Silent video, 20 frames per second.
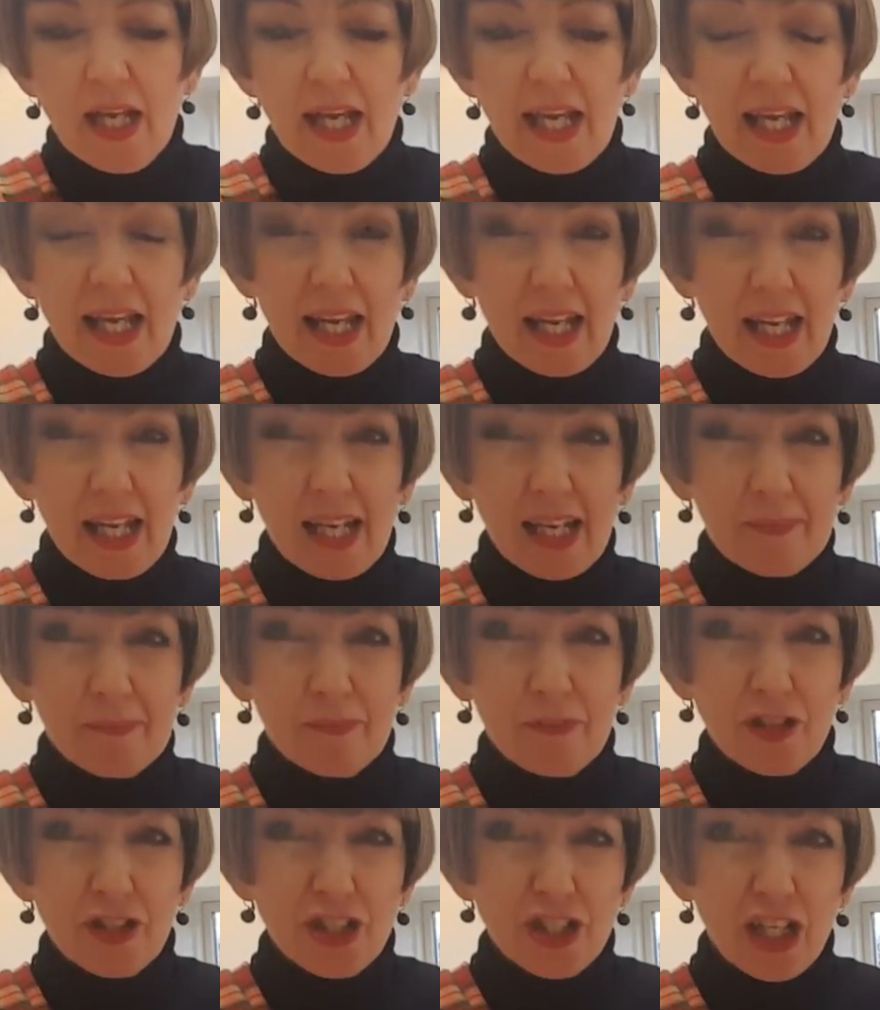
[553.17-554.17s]

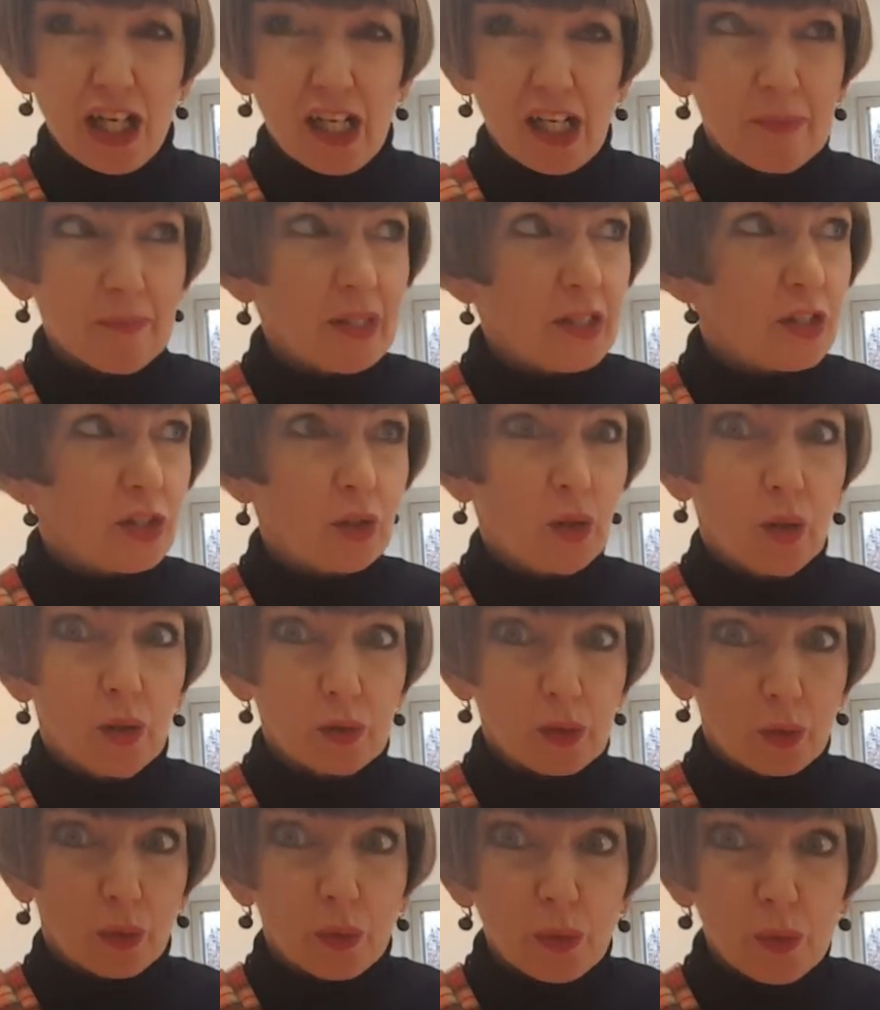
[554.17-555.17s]
German it's
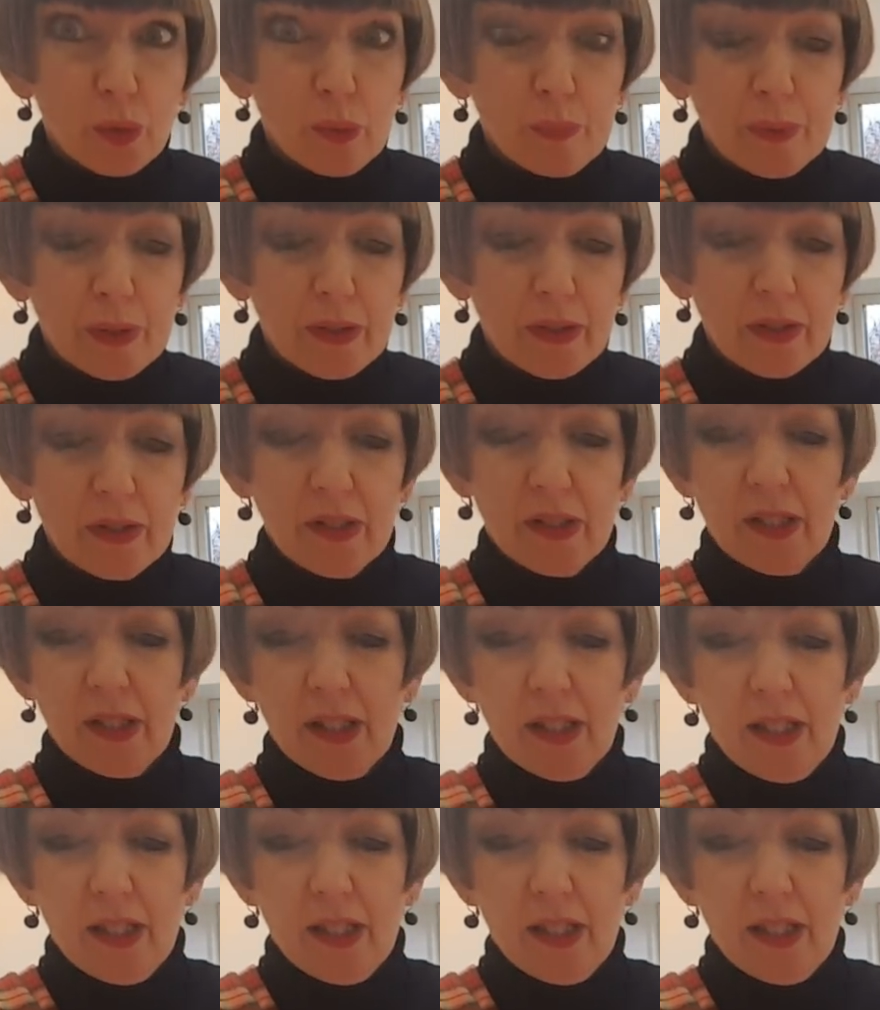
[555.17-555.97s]
called Rube,